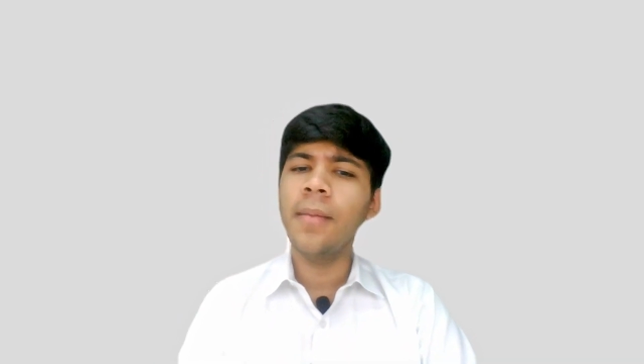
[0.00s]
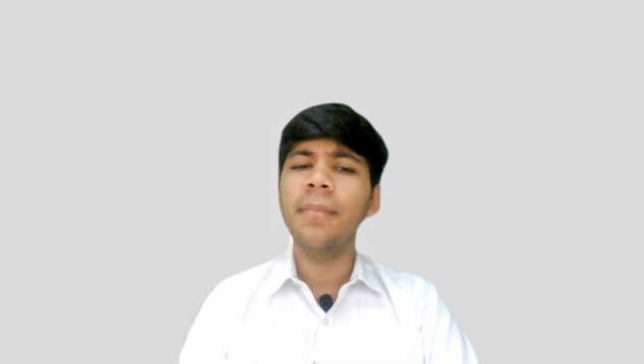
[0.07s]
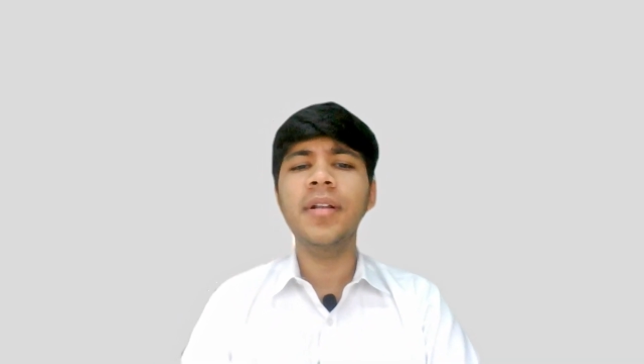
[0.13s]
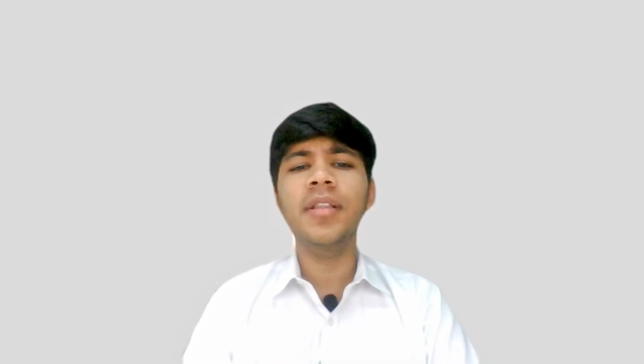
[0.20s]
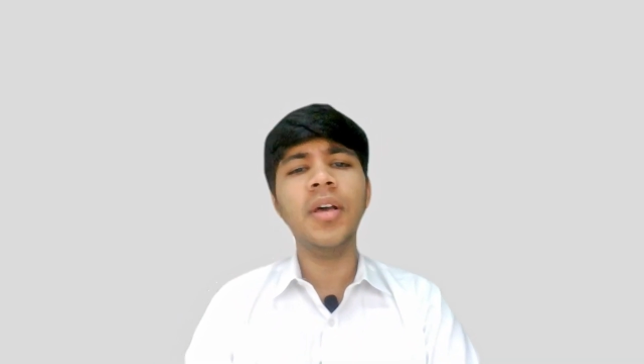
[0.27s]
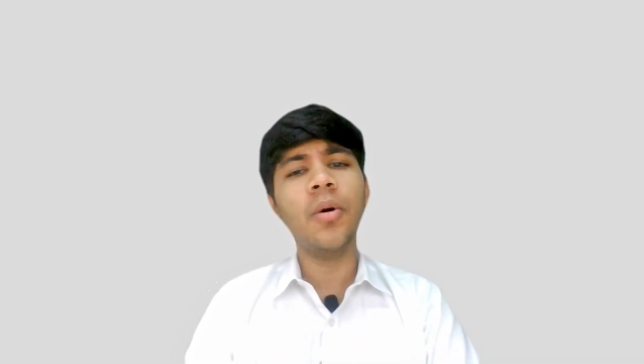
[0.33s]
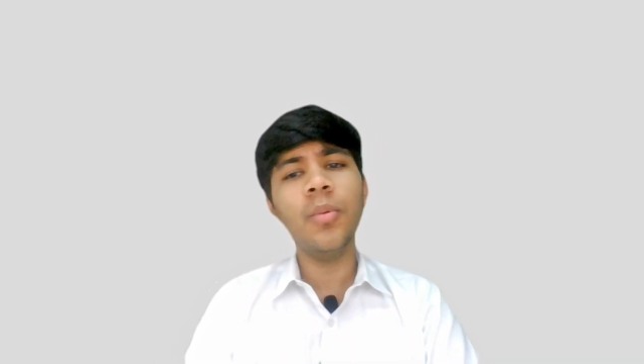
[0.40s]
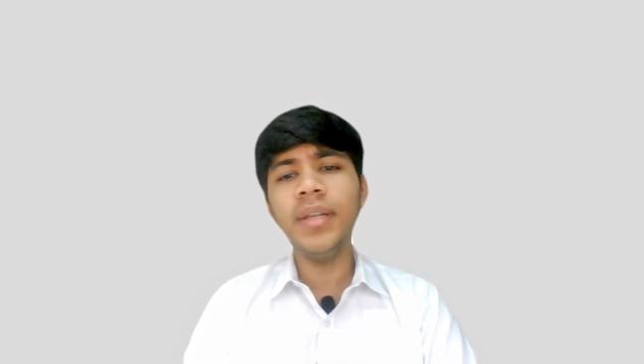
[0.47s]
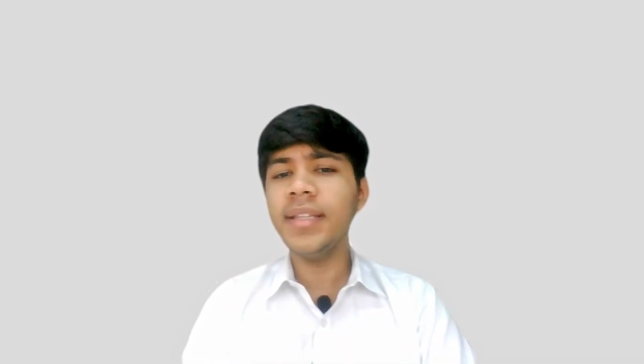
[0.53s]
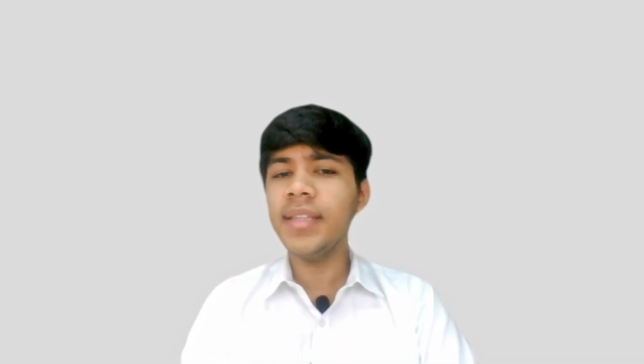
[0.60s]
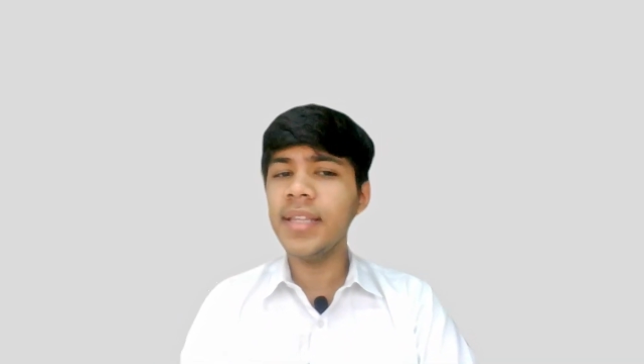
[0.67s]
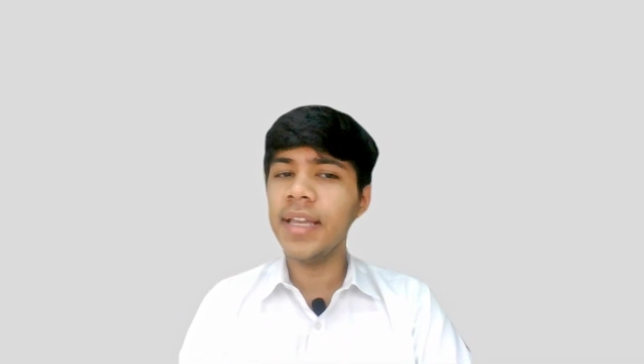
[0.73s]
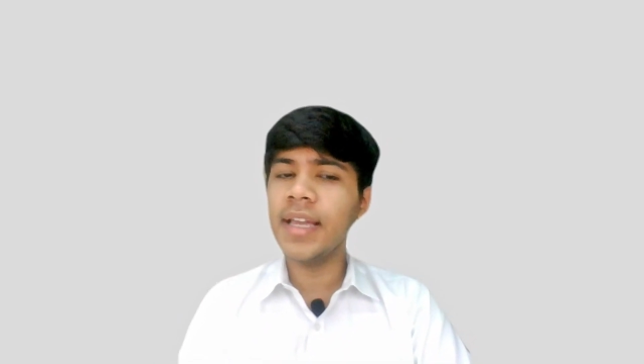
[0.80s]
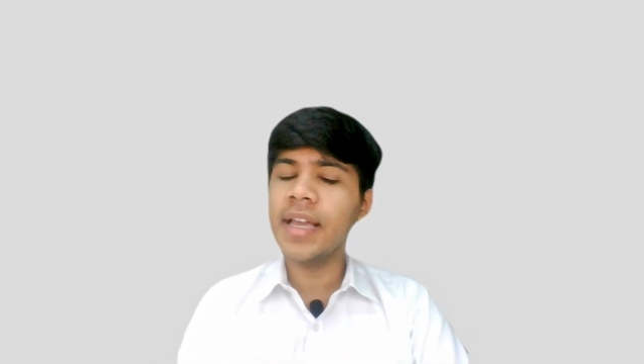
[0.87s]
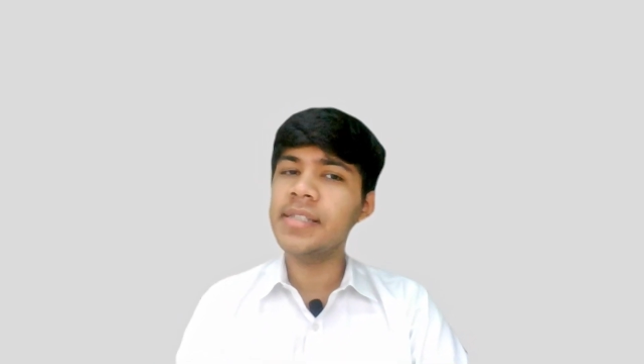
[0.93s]
But the only
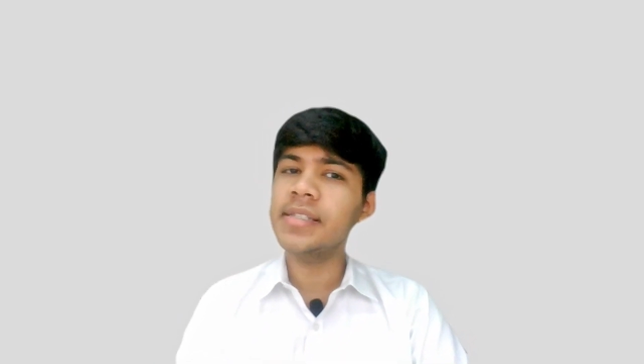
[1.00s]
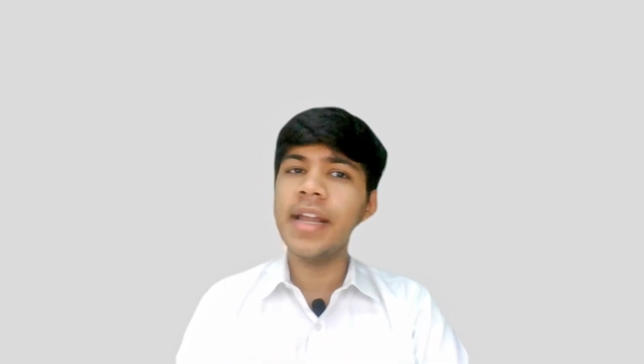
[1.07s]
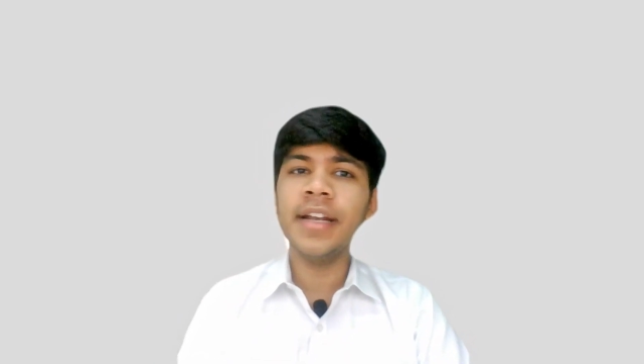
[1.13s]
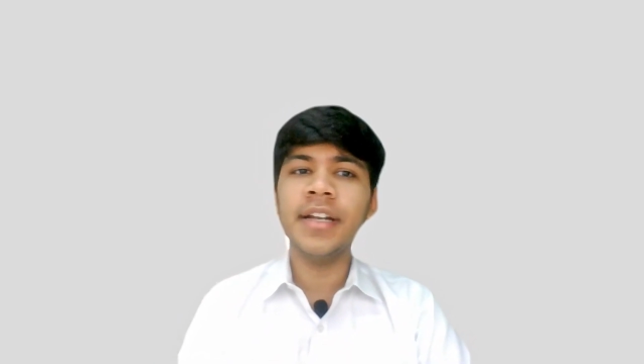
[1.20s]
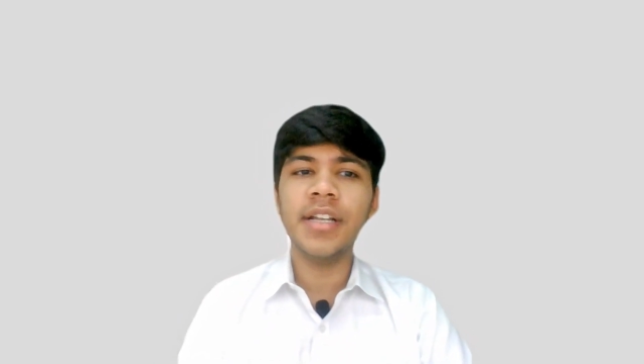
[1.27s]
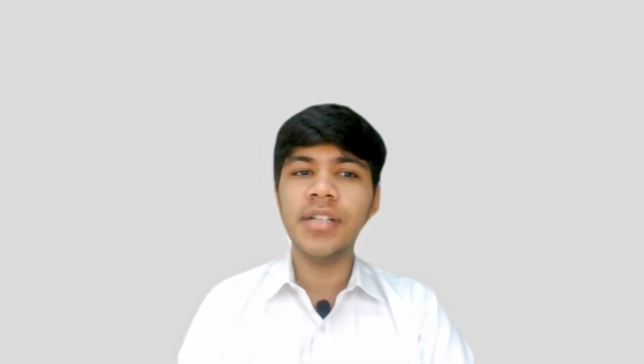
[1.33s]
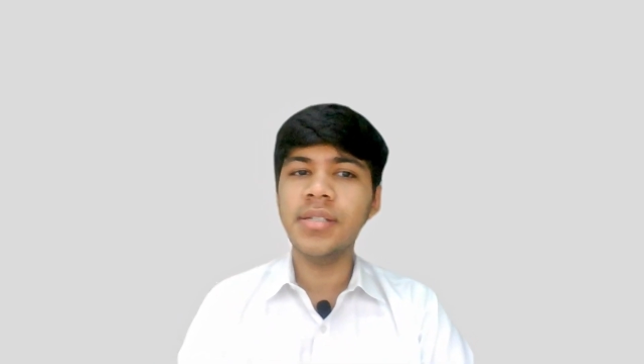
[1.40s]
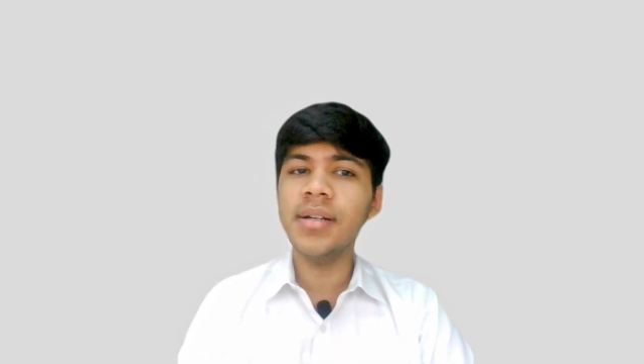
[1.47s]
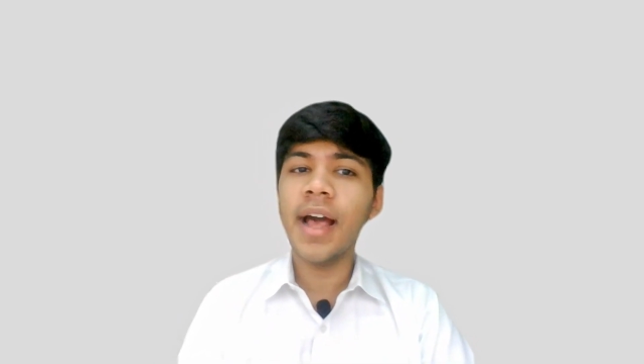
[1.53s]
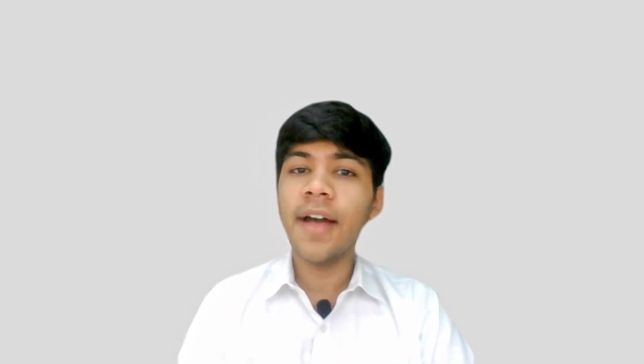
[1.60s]
thing is, it doesn't